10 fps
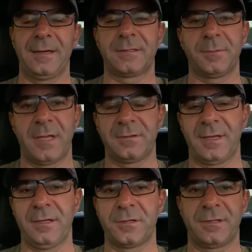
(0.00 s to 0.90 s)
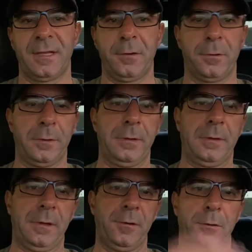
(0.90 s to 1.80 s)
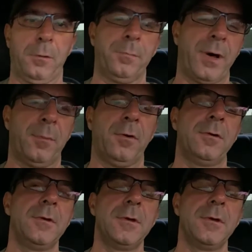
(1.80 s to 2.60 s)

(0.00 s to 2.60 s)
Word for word: and sometimes like you just think you're in your own bubble.